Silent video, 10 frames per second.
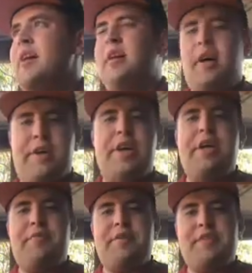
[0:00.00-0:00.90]
I gotta
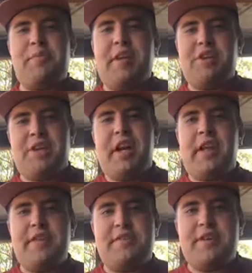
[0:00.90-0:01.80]
give this one a shout
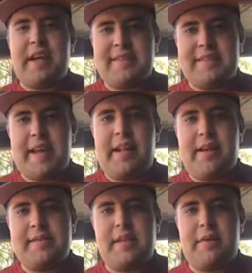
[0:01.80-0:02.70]
out to entertain
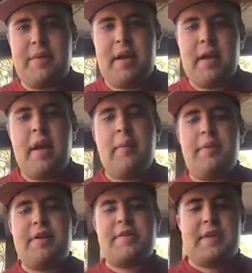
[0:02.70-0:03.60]
us anyway,
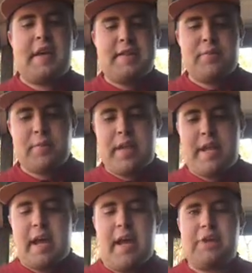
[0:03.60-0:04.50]
because he's the one
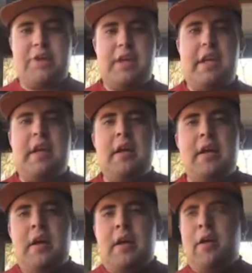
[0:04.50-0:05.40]
that actually
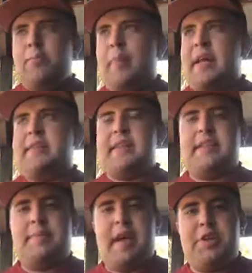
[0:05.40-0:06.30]
been to
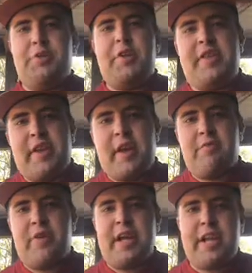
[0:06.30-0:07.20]
this match with
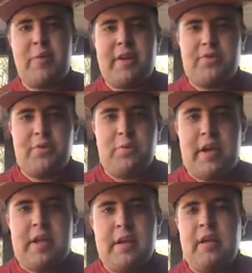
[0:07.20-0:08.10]
Freeney
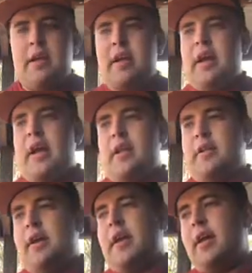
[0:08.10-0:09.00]
121, and
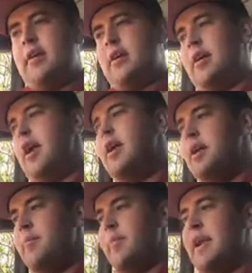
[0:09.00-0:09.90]
he
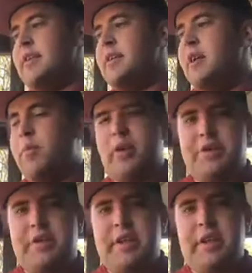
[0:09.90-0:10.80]
basically
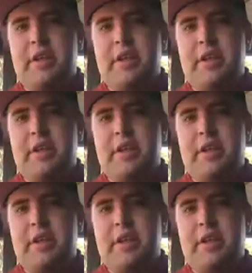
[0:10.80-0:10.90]
watched it.